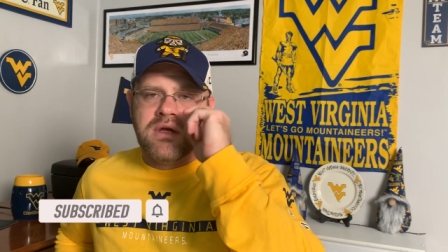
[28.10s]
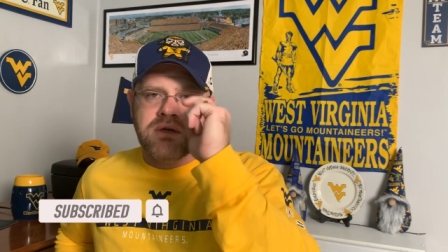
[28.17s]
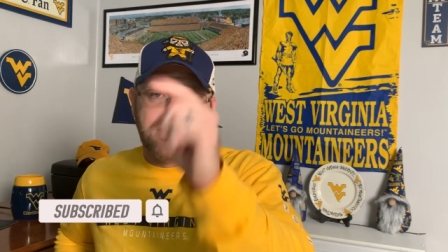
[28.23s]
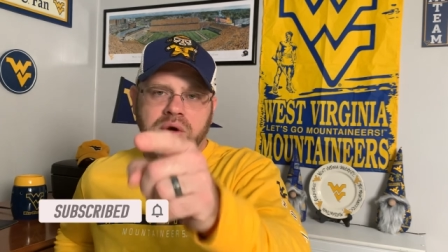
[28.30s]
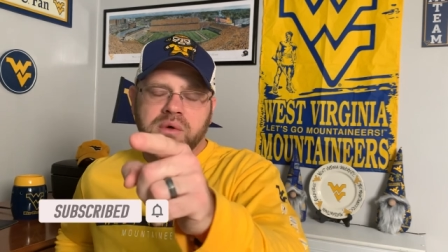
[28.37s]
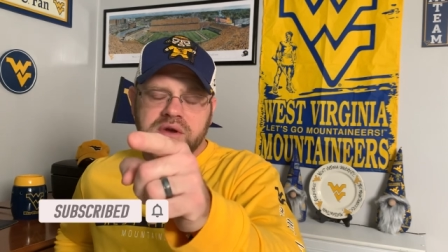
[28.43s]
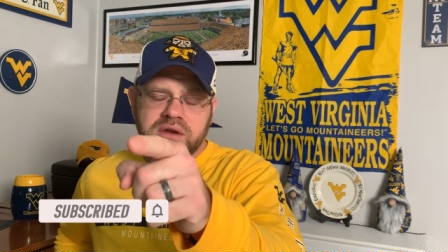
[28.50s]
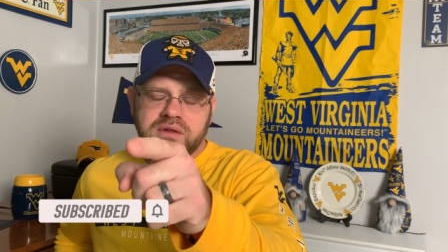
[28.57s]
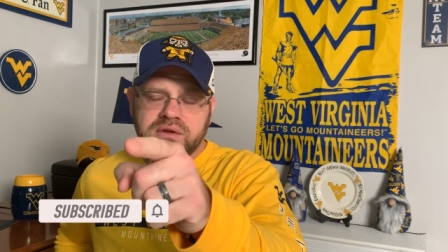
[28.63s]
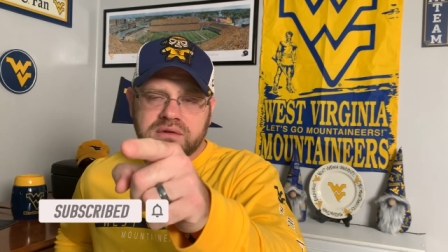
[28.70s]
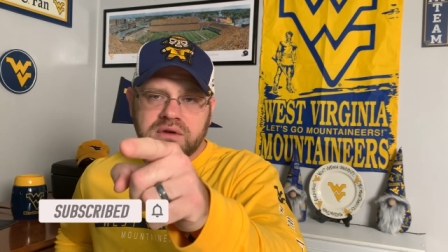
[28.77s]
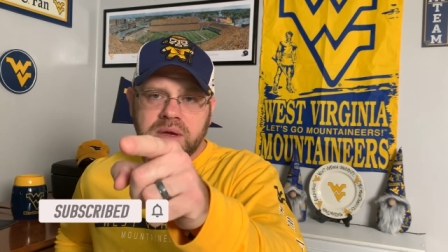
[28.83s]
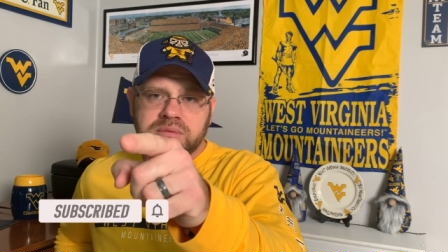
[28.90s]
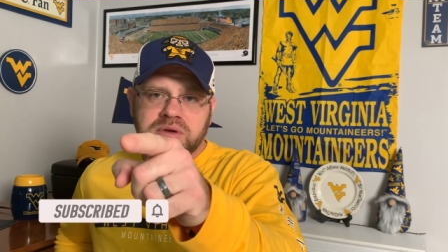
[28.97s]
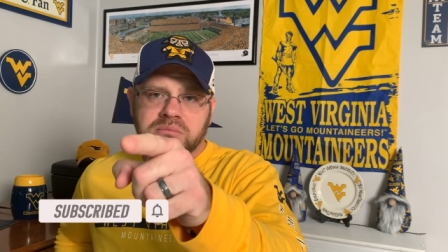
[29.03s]
Go into the
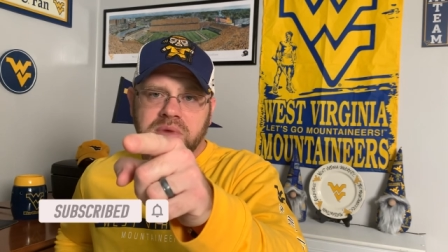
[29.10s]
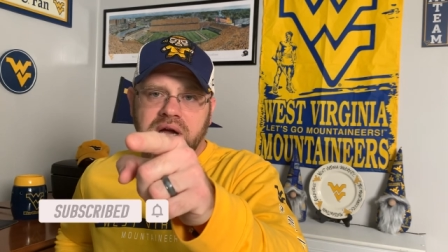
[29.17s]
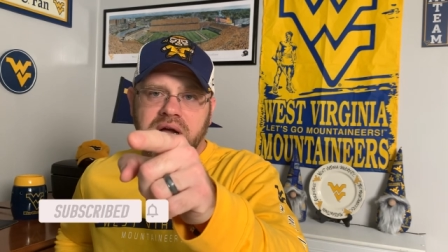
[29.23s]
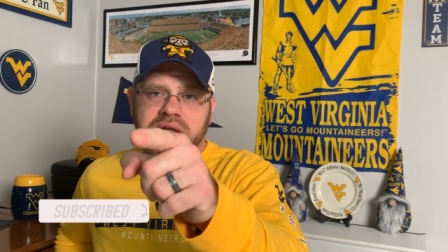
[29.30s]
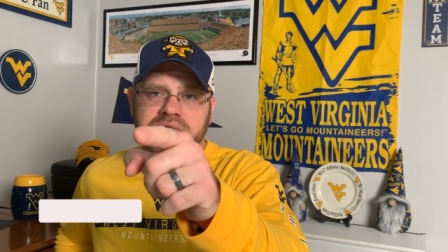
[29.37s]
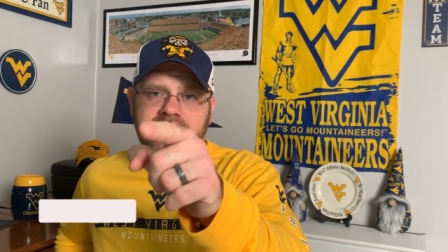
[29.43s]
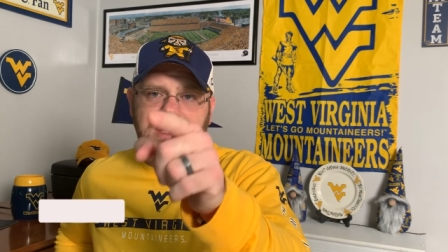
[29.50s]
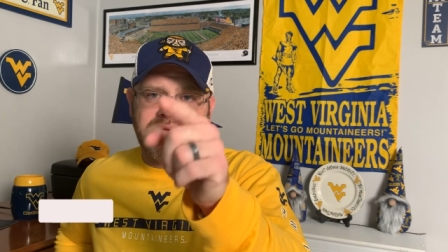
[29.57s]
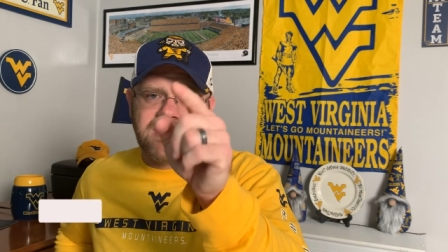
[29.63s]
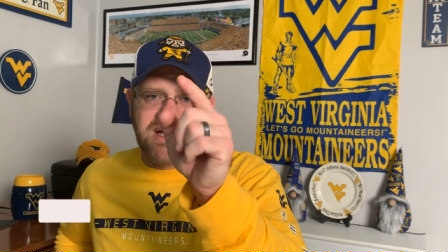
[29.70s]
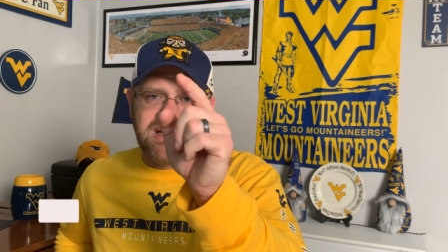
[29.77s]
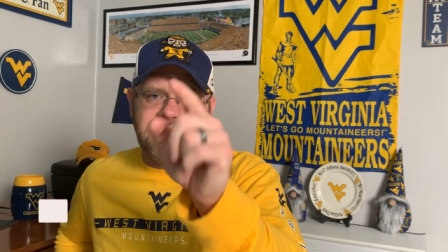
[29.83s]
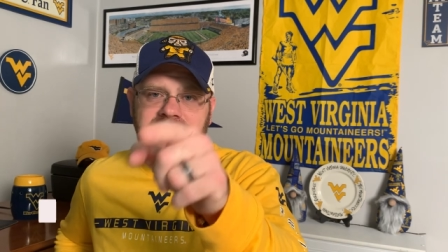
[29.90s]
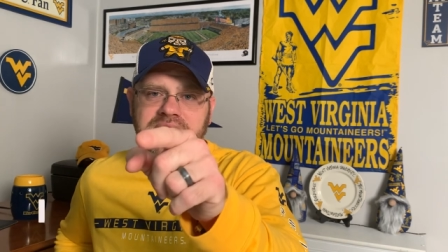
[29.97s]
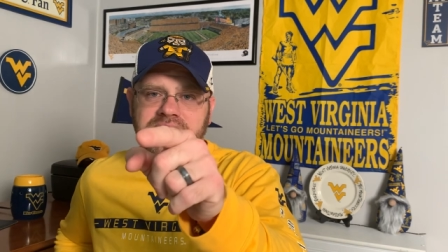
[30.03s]
description box. I've
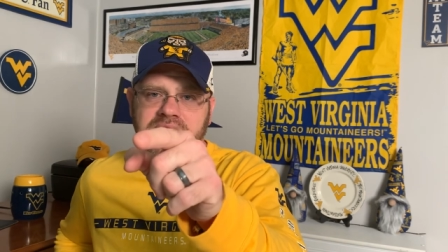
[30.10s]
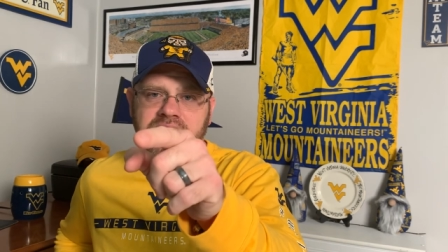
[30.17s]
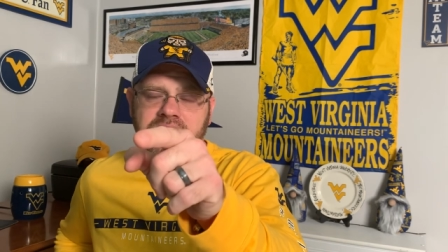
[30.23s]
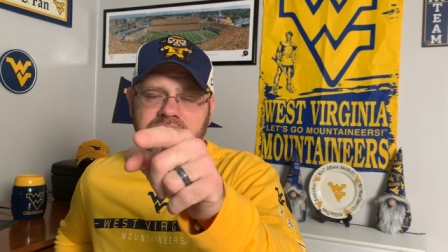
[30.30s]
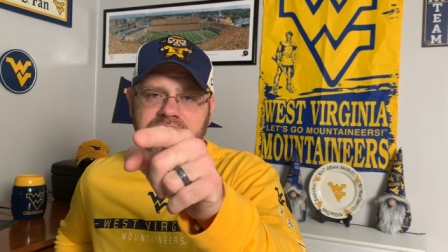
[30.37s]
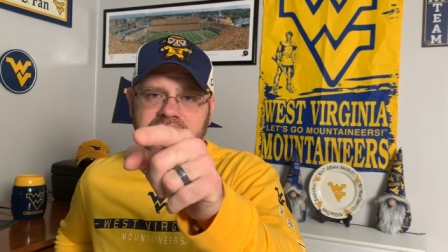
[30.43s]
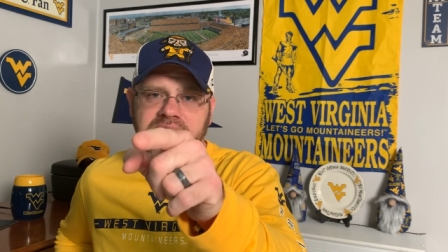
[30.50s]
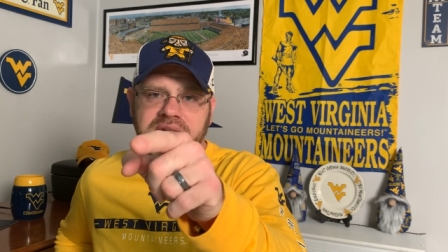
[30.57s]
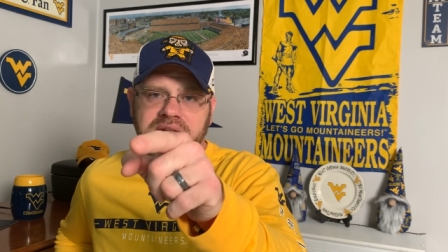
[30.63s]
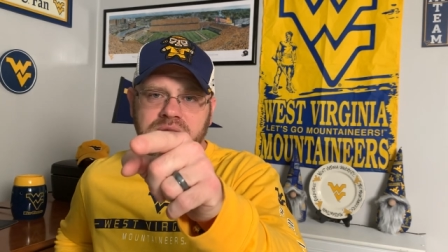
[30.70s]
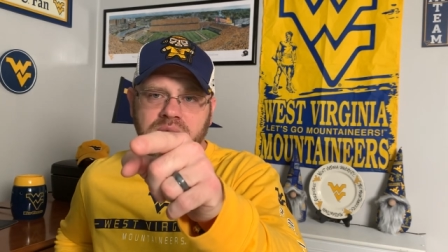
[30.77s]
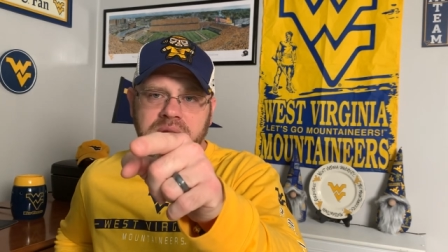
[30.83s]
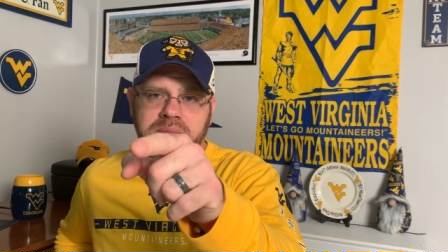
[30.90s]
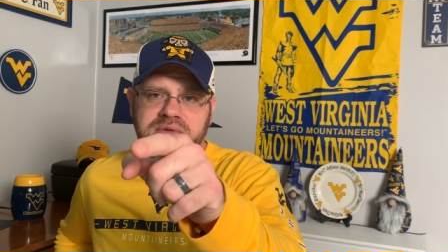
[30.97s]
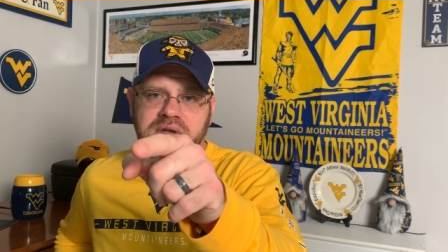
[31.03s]
got link there to Fanatics
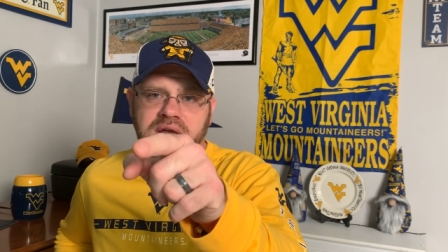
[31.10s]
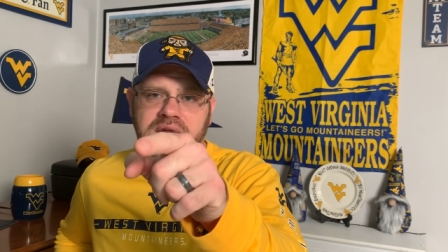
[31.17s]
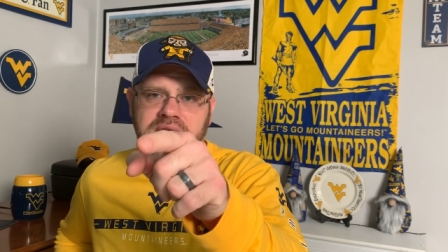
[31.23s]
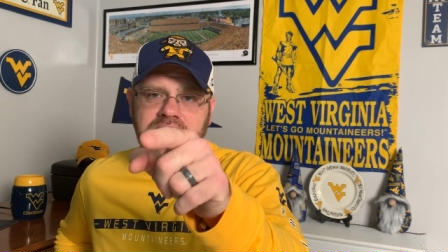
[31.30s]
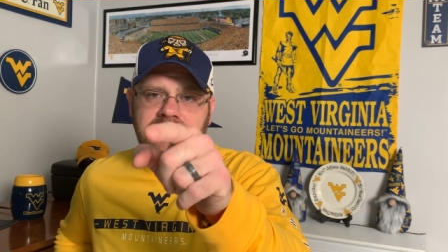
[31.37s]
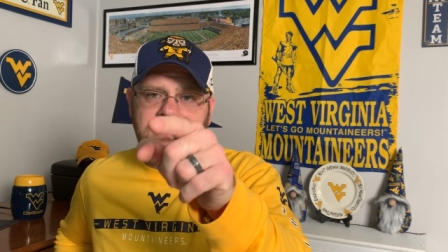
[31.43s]
website.